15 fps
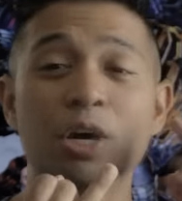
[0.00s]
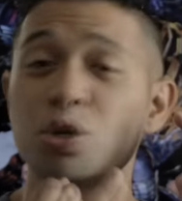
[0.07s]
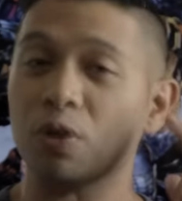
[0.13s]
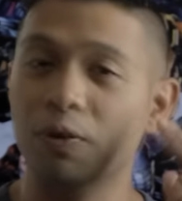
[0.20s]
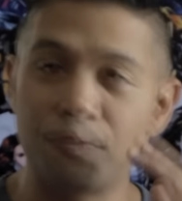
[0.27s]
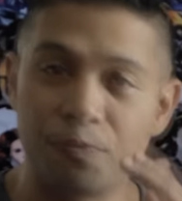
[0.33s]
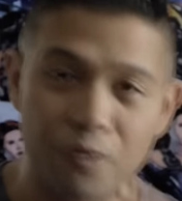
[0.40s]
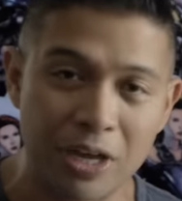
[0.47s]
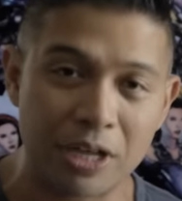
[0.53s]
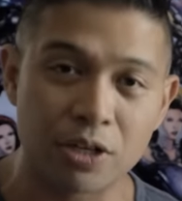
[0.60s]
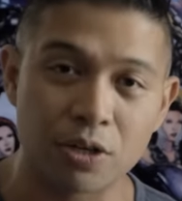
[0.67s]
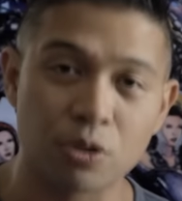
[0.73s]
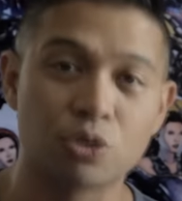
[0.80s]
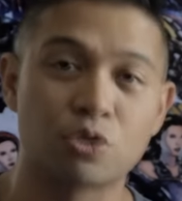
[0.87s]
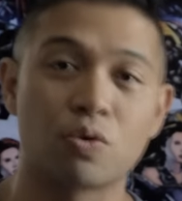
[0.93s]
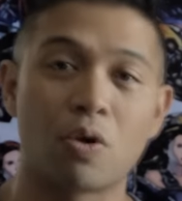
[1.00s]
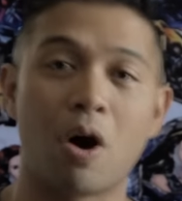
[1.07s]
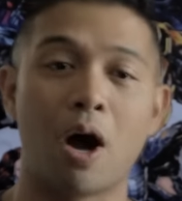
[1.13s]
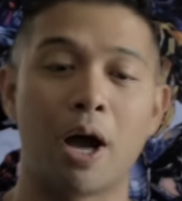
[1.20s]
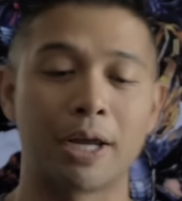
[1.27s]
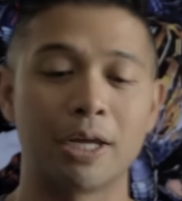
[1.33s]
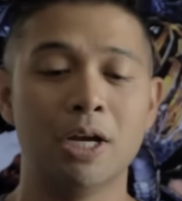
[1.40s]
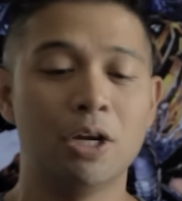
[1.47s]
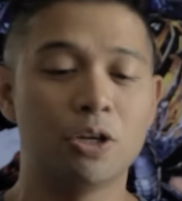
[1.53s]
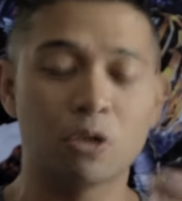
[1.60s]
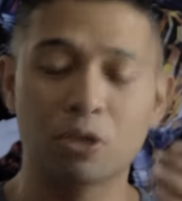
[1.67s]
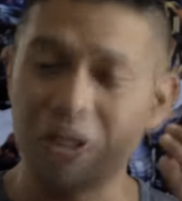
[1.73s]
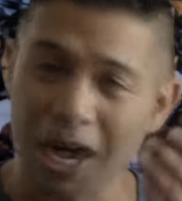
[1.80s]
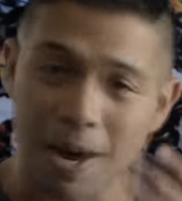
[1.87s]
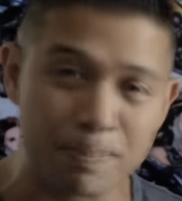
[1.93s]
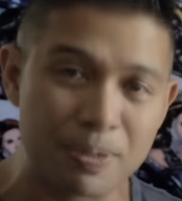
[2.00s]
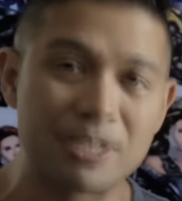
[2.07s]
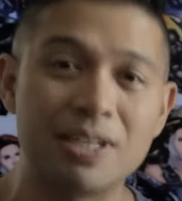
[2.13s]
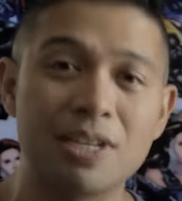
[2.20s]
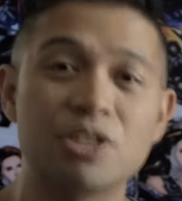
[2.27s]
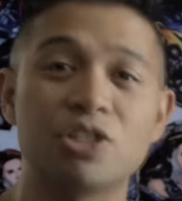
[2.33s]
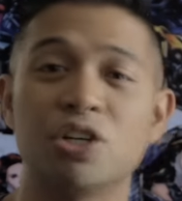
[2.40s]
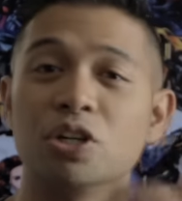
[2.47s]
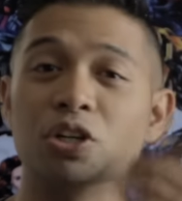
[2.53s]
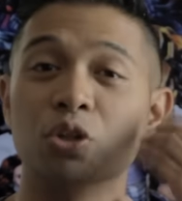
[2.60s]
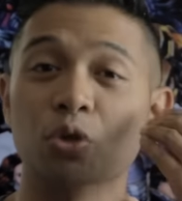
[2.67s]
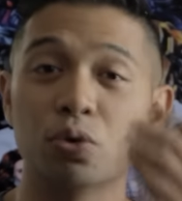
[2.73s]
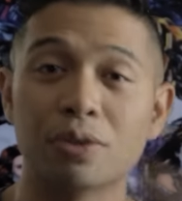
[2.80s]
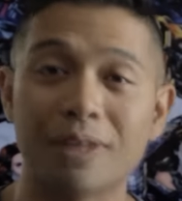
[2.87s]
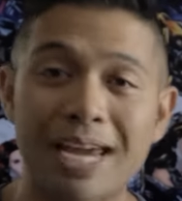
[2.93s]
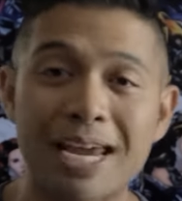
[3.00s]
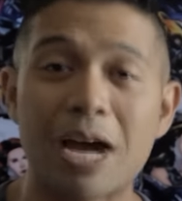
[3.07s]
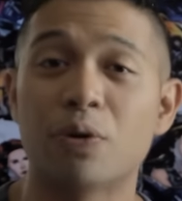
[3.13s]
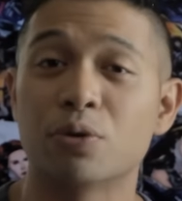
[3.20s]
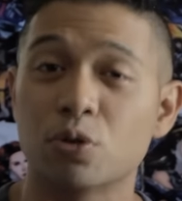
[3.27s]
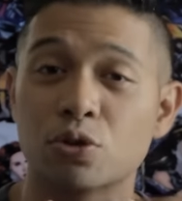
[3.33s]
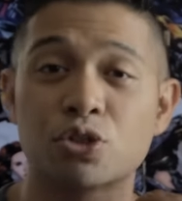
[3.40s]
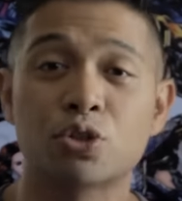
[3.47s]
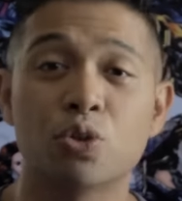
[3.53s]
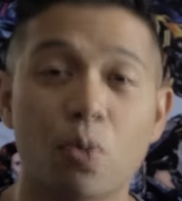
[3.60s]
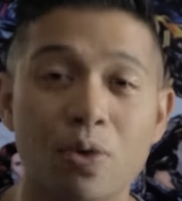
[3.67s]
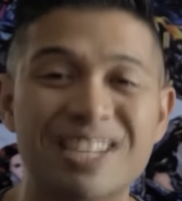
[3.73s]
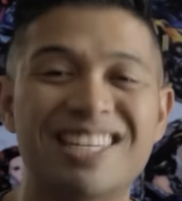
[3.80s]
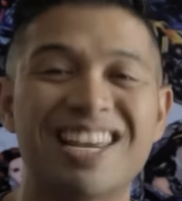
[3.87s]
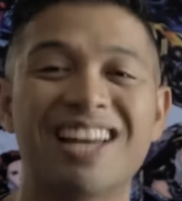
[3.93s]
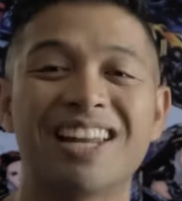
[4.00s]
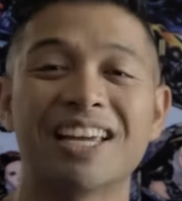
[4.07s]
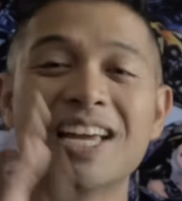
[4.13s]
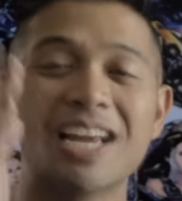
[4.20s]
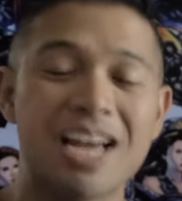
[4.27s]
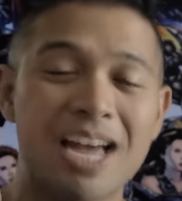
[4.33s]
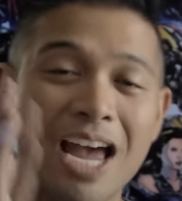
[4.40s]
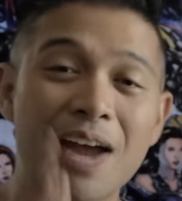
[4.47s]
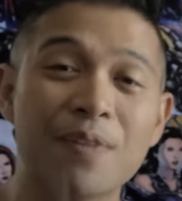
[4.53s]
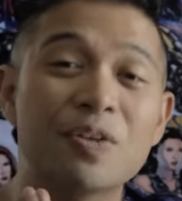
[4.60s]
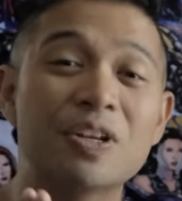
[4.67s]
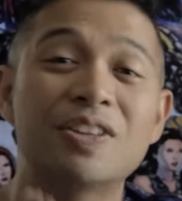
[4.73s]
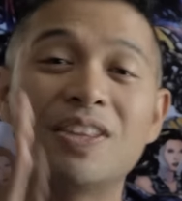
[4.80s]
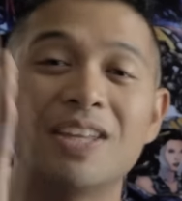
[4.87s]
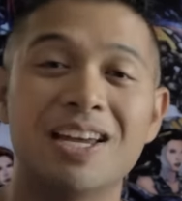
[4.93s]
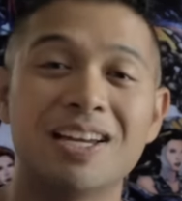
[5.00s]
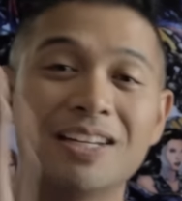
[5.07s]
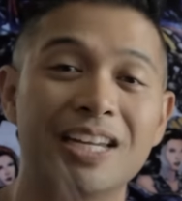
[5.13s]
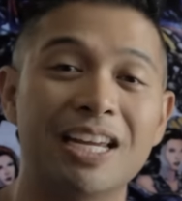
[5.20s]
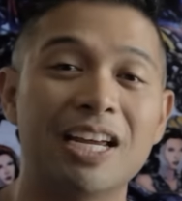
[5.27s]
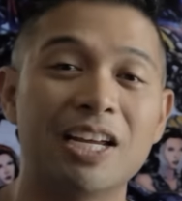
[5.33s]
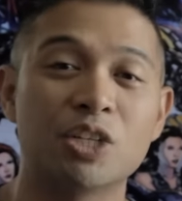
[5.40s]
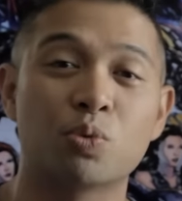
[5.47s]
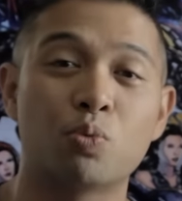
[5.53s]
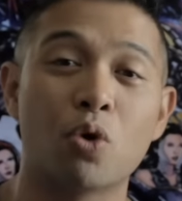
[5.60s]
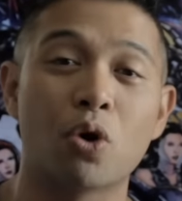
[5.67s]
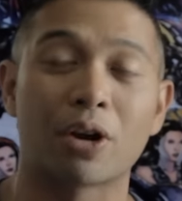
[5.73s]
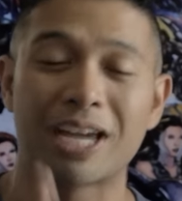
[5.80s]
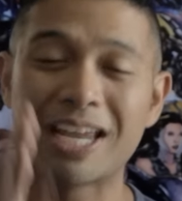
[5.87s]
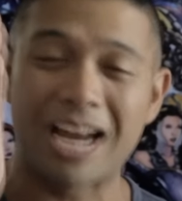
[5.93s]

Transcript: your figure drawing, your composition, your layout, your storytelling. Everything needs work.